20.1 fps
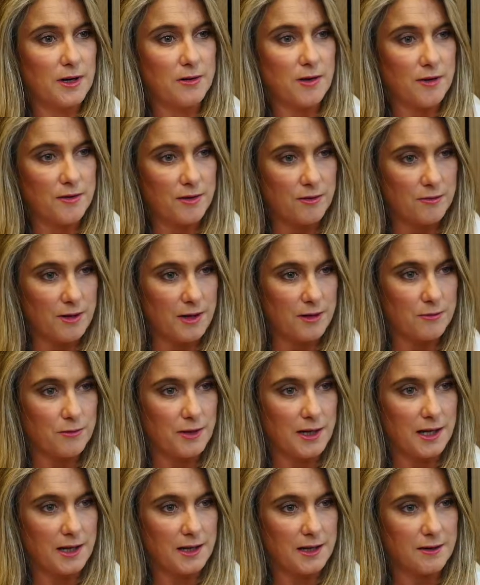I think
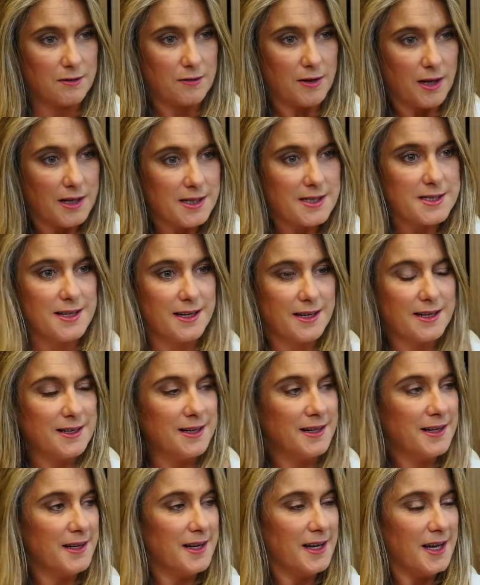rarely
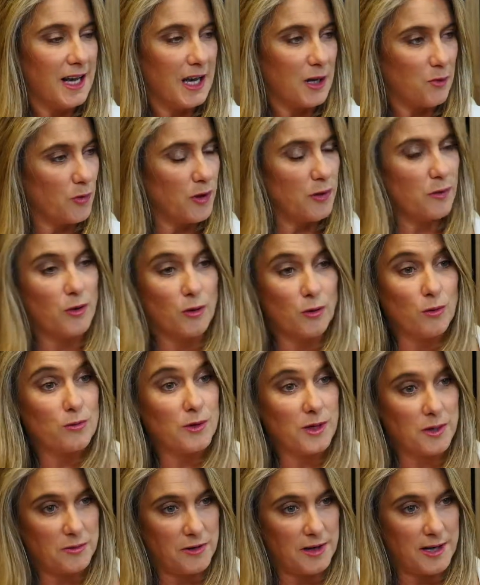seen, and we were all
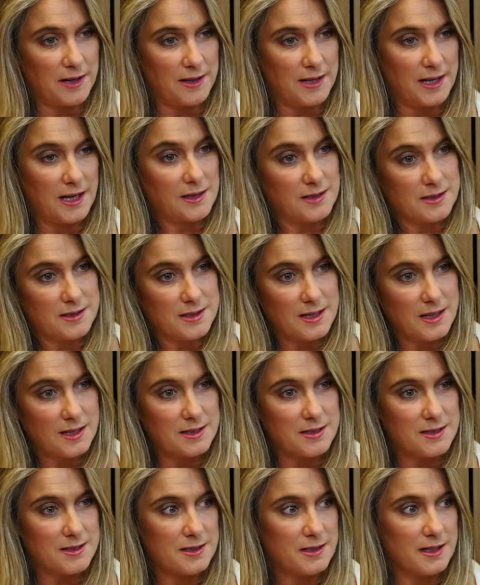really proud of that,
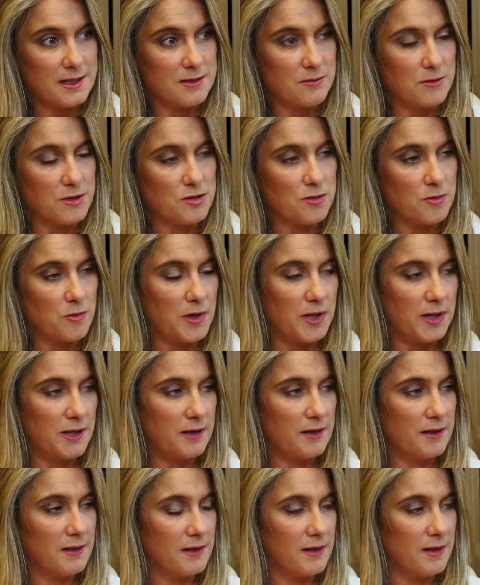as we should be.
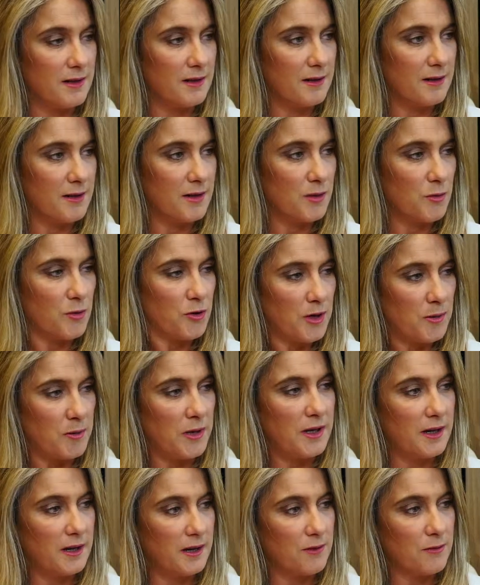And the
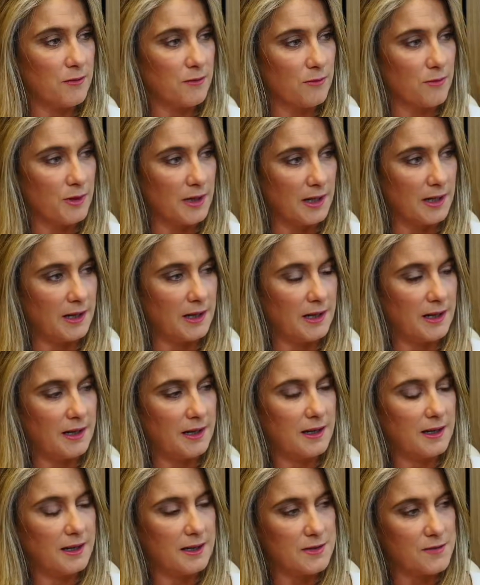Premier
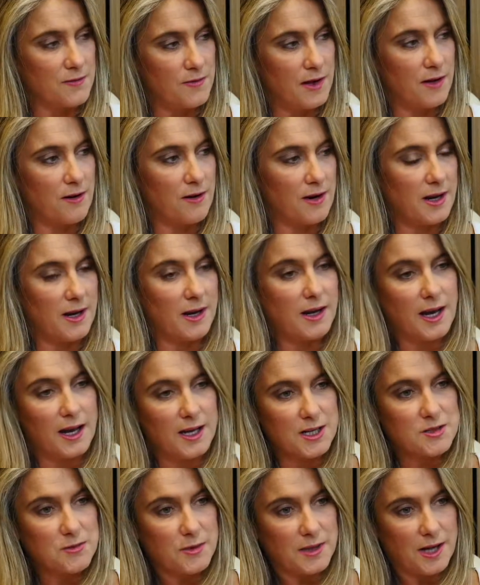really is very
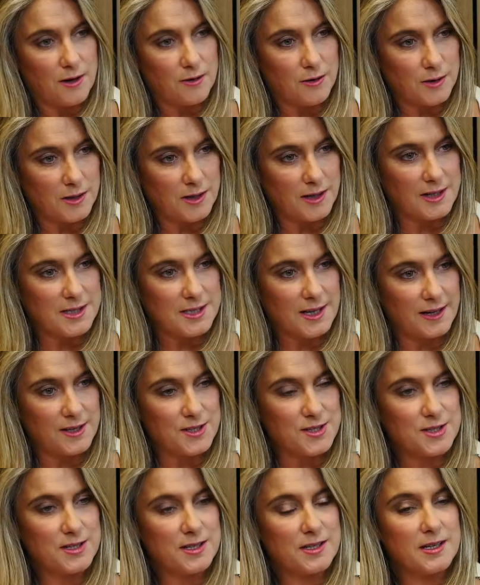engaged with our
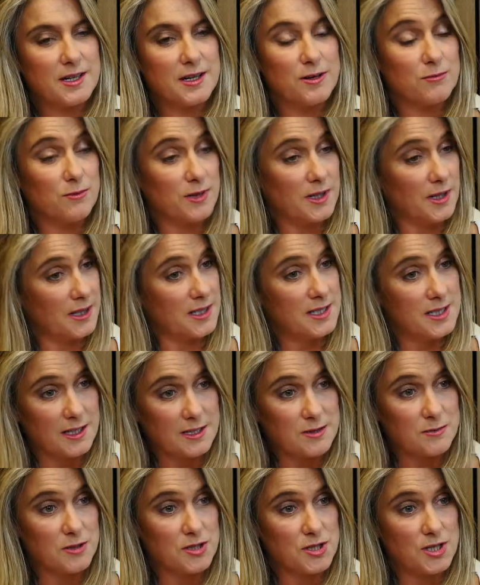organisation and really
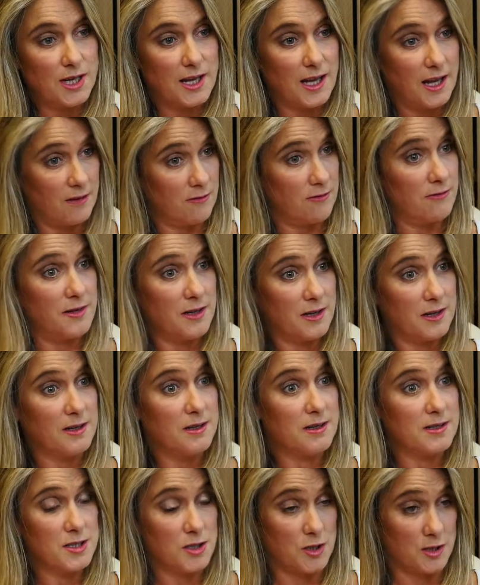does what she can
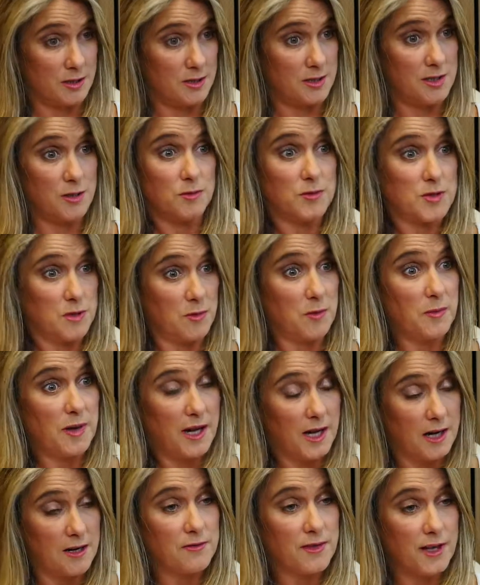to be
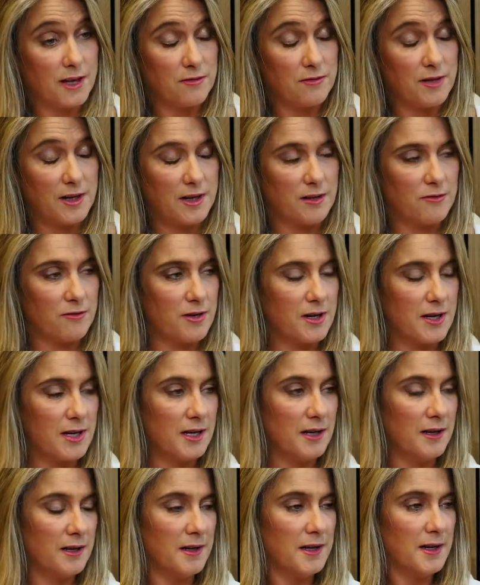part of that event every
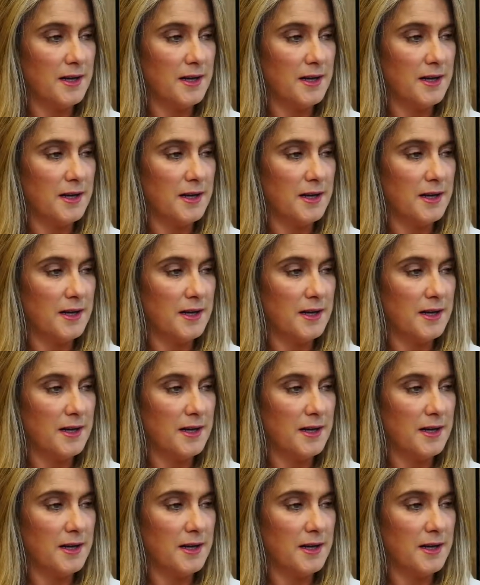year.